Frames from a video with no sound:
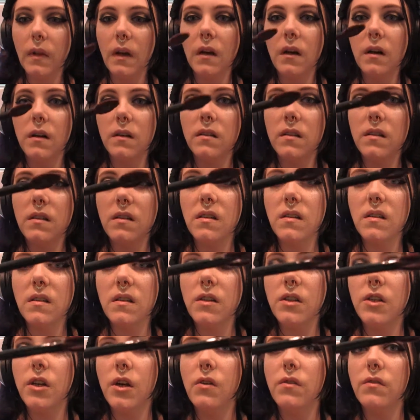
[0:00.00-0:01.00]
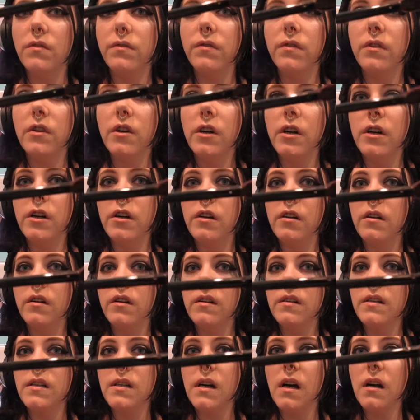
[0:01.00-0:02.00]
And this is the doe foot.
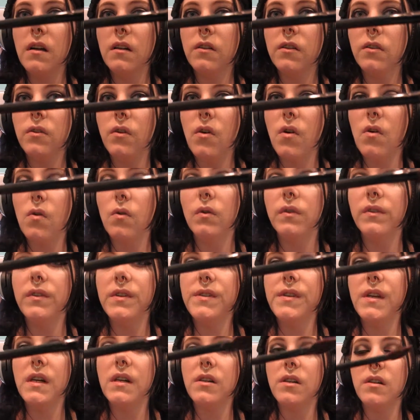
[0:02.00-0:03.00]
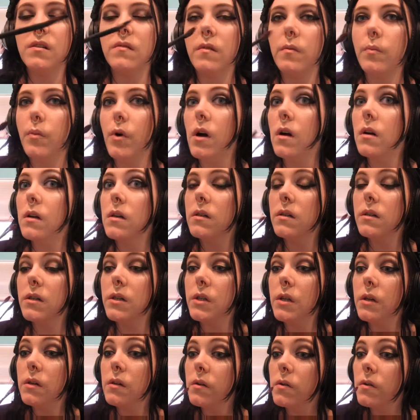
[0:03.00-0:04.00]
It's got a little hole in the center for product
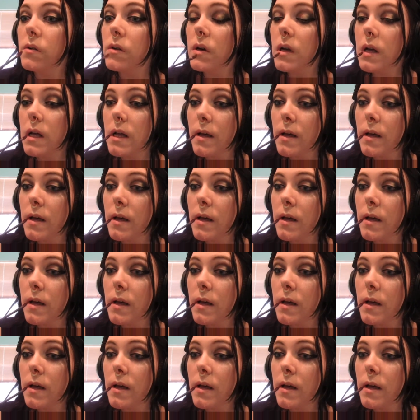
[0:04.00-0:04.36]
too.